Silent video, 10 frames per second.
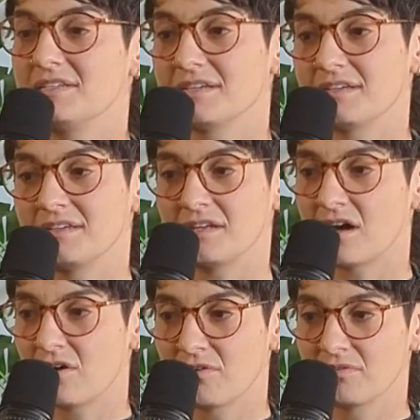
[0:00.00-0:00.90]

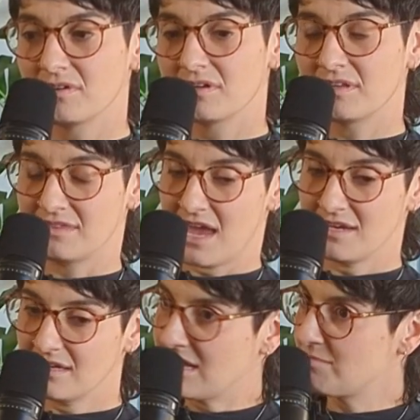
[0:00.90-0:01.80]
to, they
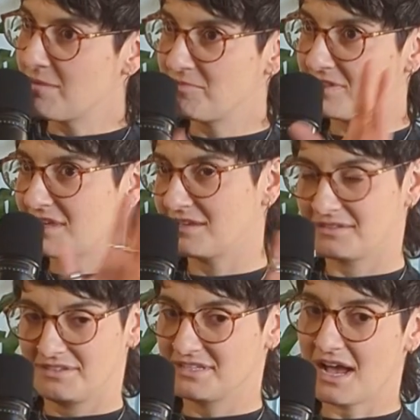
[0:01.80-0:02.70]
did come up with the
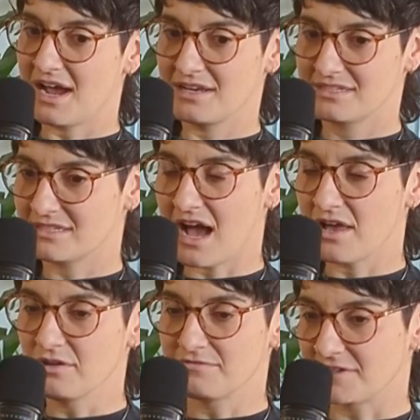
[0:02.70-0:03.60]
design
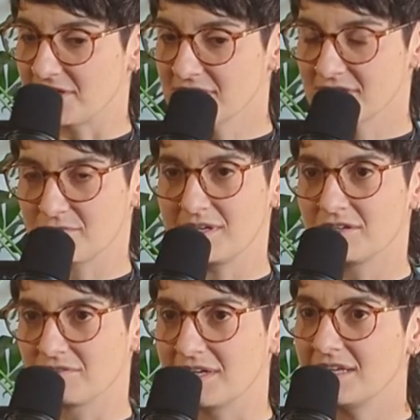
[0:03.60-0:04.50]
style first. So we
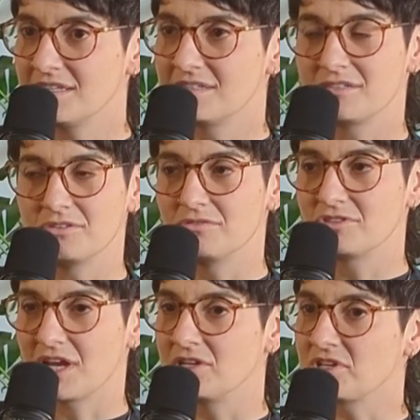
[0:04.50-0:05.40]
agreed to
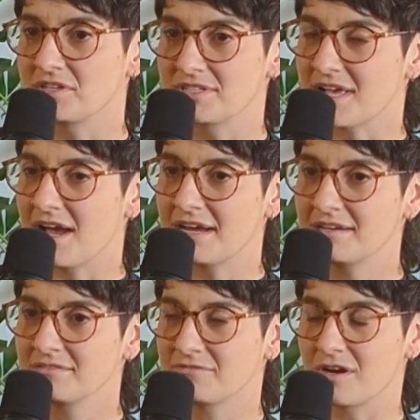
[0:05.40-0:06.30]
change our
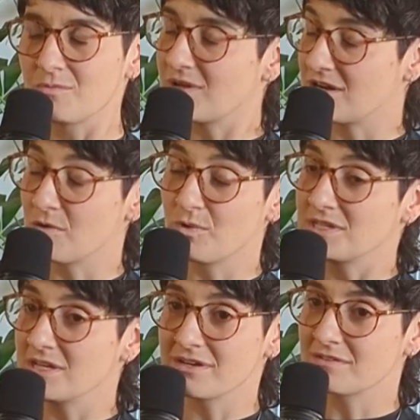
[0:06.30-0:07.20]
design in our 1
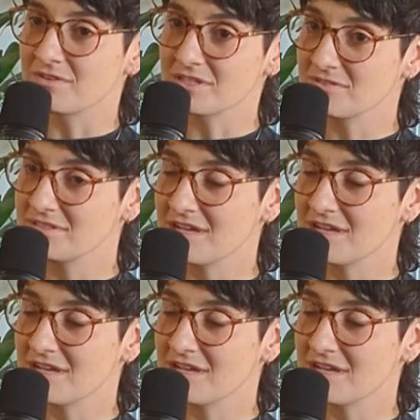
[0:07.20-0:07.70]
year anniversaries